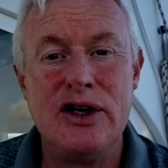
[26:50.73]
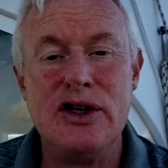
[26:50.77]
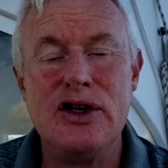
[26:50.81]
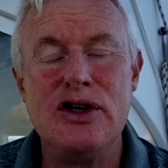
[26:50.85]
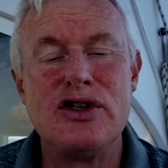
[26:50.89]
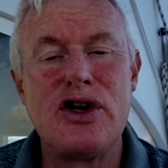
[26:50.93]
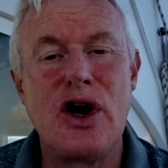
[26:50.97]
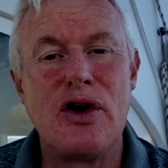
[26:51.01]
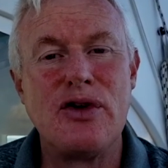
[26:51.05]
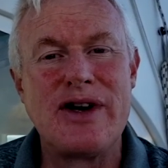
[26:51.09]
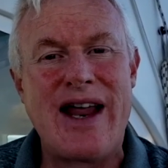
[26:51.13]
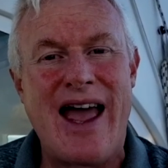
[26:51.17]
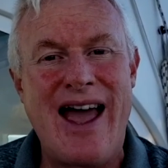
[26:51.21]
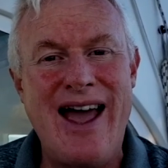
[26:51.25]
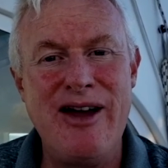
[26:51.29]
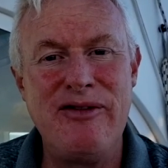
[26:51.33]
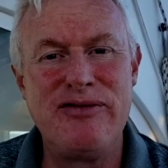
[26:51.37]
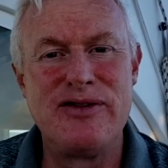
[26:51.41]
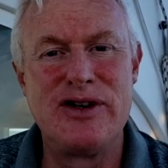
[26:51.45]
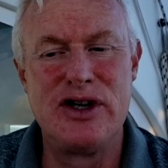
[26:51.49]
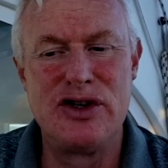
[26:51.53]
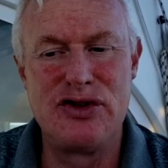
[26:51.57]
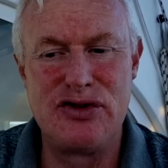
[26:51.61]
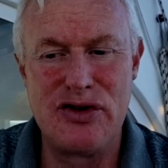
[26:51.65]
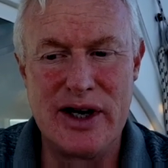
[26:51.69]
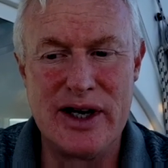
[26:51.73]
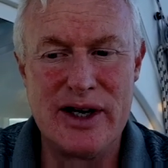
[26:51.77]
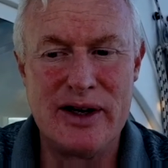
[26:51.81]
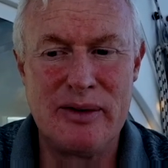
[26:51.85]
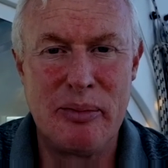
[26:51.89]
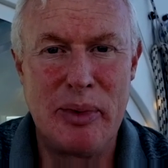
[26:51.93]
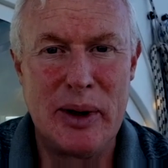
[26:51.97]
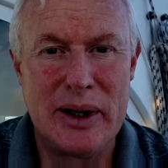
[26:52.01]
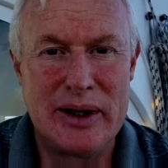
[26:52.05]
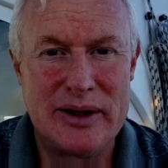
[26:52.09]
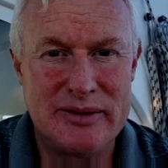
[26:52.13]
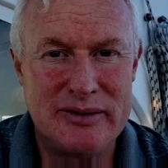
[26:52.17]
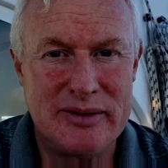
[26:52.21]
You don't have to drink,
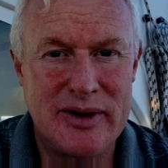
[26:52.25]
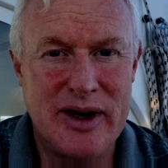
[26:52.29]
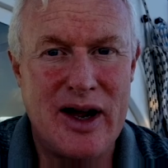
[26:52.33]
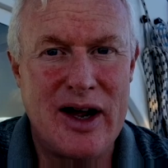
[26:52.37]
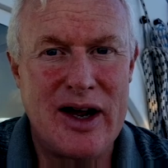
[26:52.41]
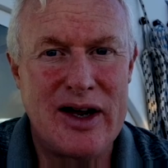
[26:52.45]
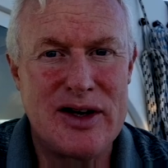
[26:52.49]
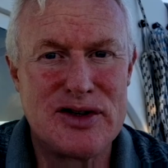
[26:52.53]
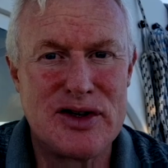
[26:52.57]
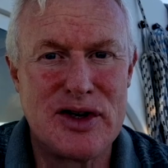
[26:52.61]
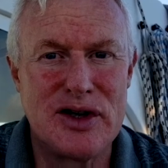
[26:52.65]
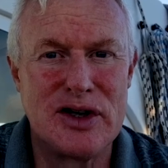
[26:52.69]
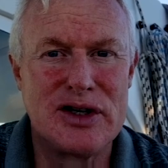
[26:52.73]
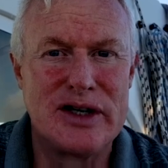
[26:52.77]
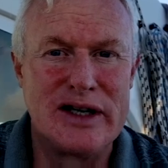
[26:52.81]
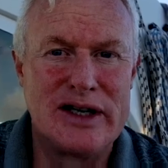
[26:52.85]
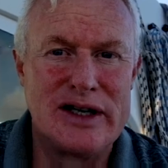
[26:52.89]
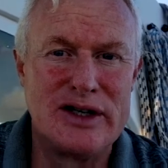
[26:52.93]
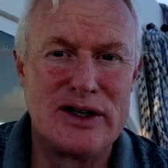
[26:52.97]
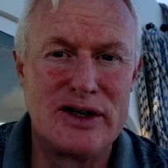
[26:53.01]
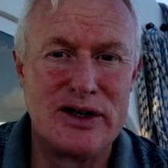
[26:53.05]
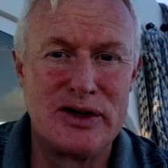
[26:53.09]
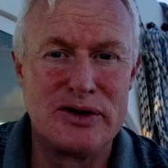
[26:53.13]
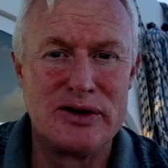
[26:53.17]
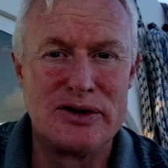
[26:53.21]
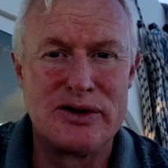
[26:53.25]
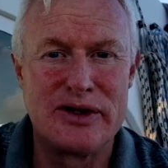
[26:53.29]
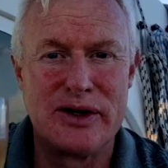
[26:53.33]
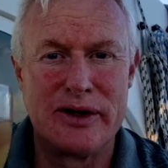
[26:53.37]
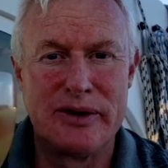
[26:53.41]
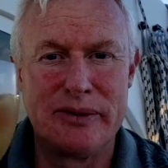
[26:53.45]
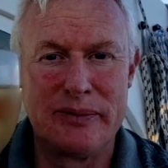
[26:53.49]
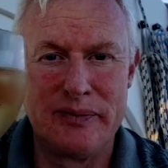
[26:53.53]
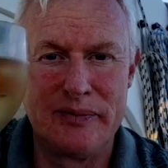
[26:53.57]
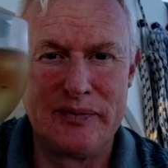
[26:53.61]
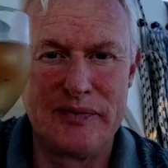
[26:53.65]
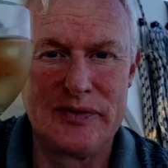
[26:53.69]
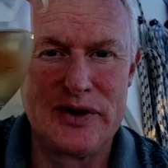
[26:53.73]
but I certainly do,
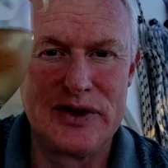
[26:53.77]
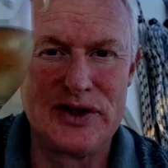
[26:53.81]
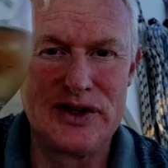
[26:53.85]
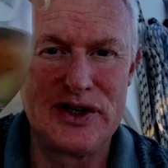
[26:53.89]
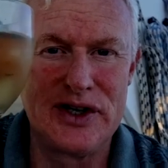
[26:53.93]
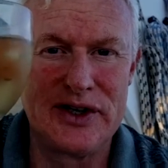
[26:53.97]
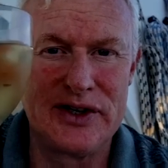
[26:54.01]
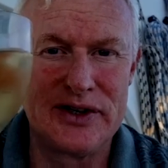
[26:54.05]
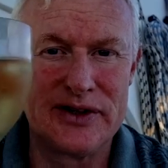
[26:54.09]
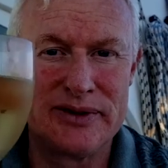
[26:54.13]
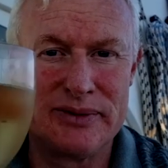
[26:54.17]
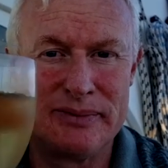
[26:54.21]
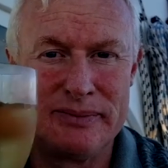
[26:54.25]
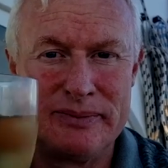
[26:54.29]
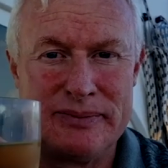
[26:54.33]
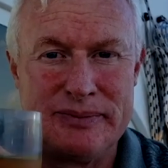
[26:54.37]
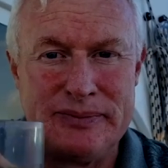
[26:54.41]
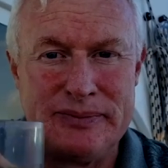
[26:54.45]
so cheers.